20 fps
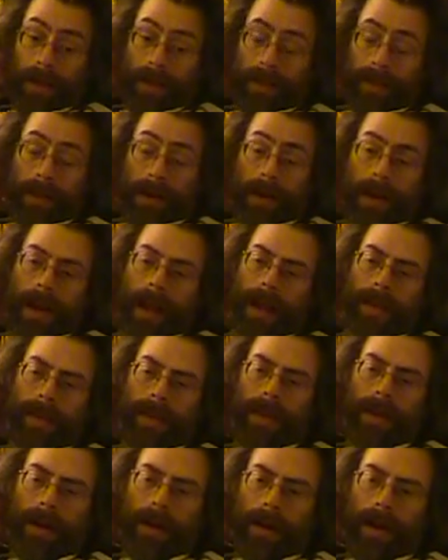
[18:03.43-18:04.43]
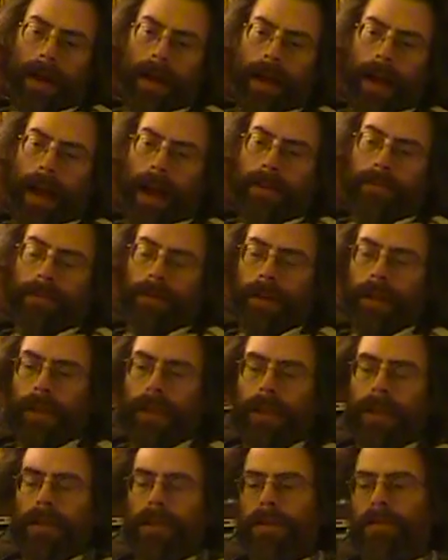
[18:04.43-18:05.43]
So, you know, I
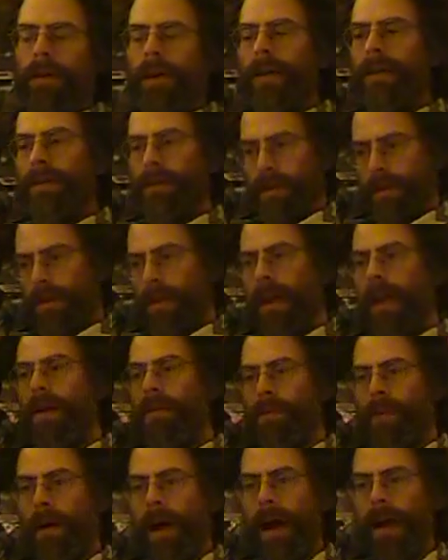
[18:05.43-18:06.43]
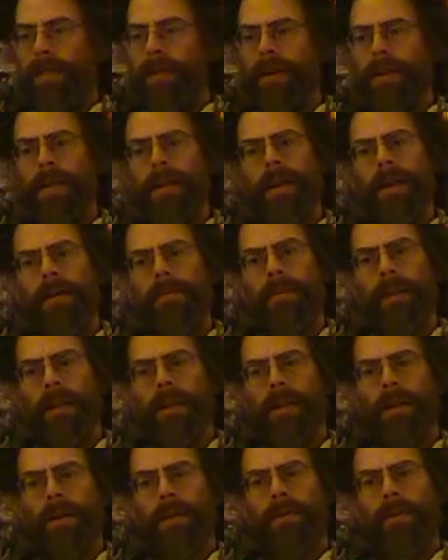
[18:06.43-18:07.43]
really do understand why this game
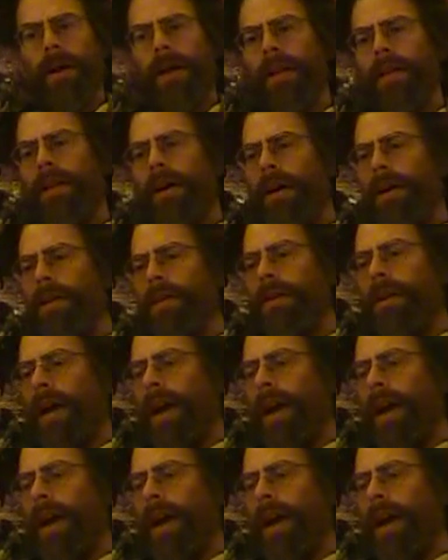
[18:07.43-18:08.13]
is so well liked.